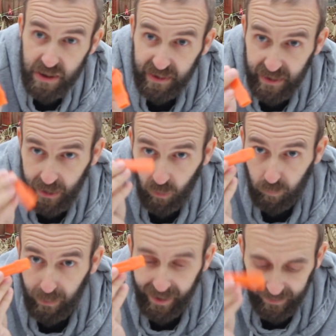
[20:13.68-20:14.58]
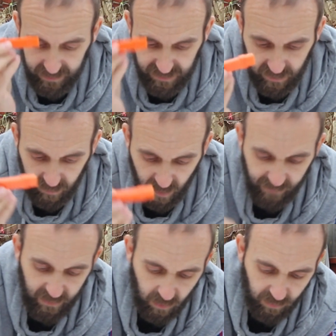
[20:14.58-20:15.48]
of your kit or bag, so you've got
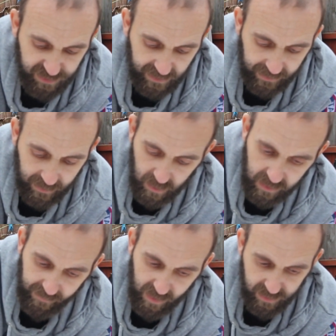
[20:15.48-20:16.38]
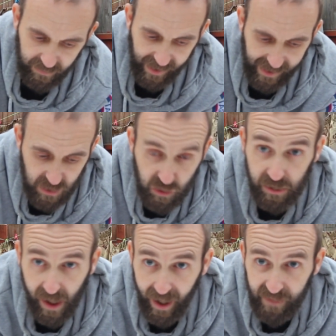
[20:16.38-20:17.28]
another little signalling device on there. You
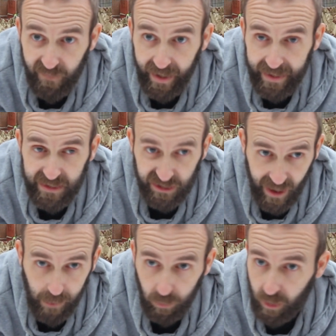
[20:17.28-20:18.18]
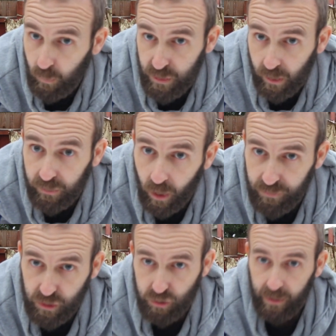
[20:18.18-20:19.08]
did have a snap light which you can tie
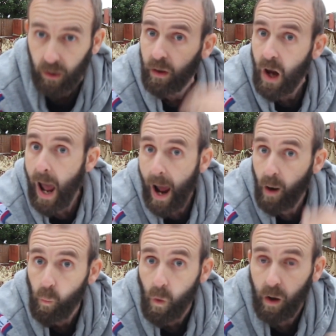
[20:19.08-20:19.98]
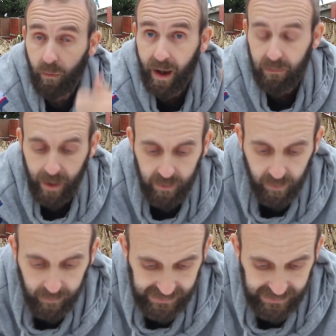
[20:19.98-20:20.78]
some string on and whirl that around.